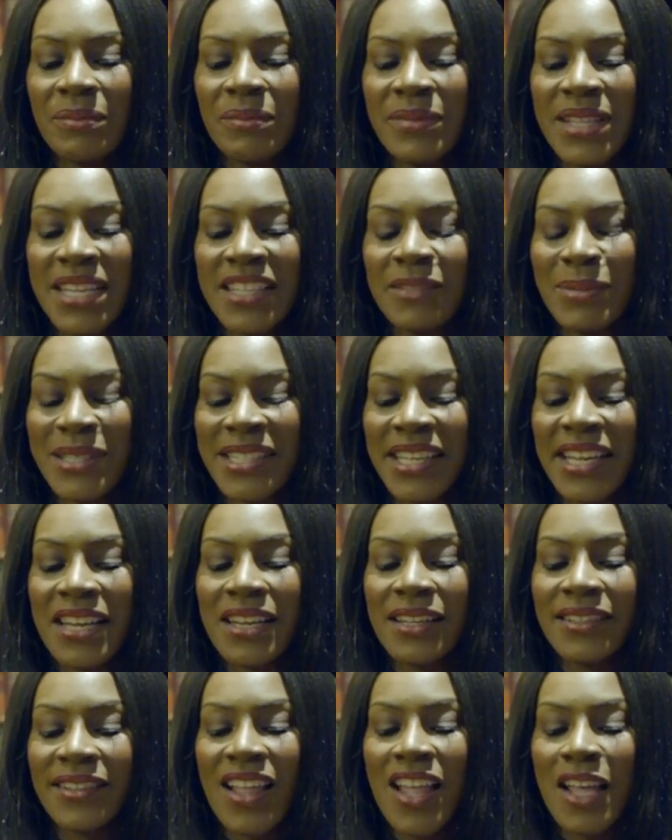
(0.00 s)
these
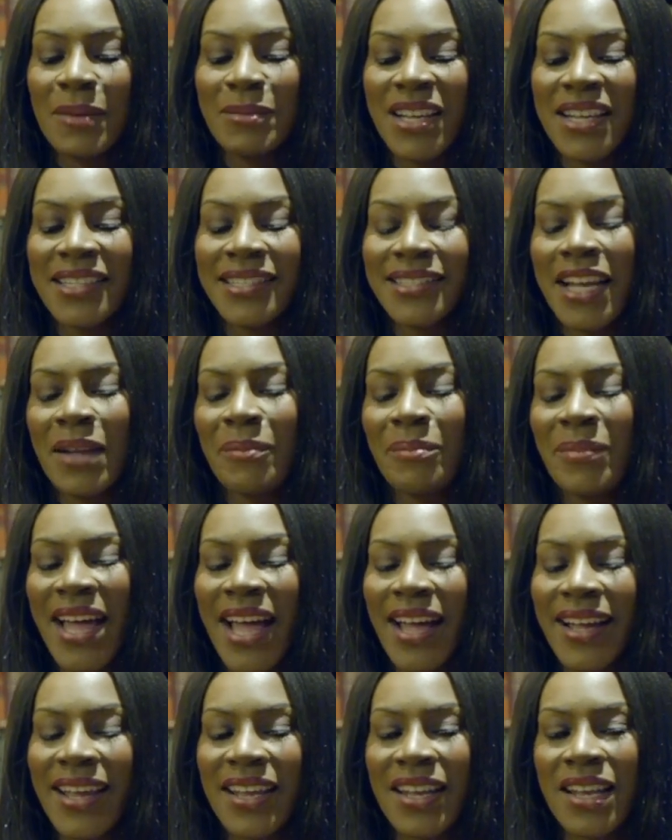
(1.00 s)
particular times, I stand
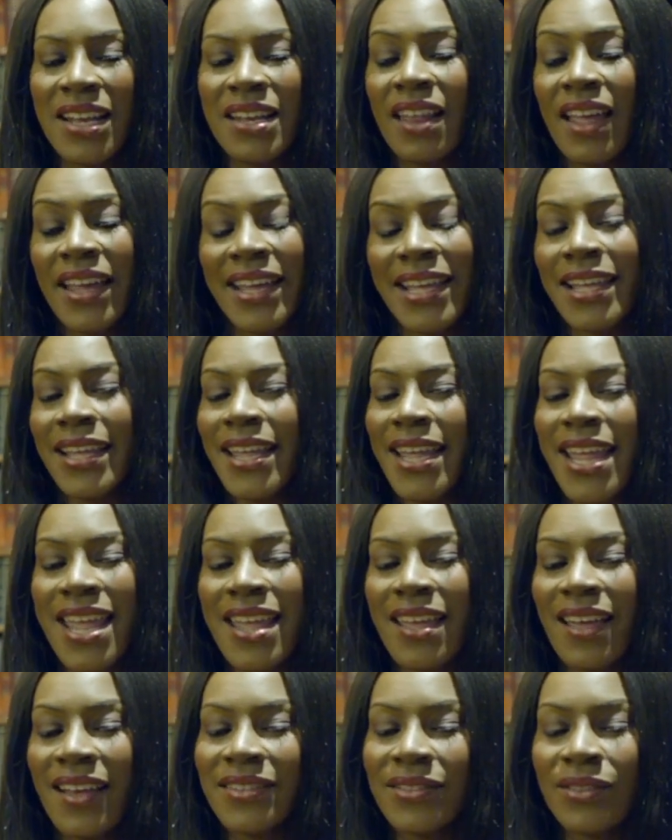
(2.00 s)
back and like a
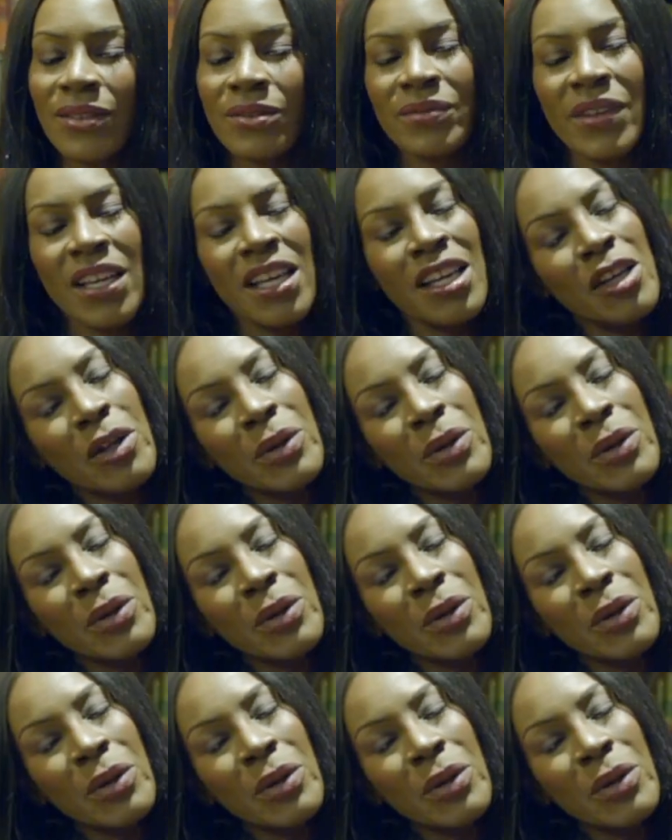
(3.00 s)
geek, I sort of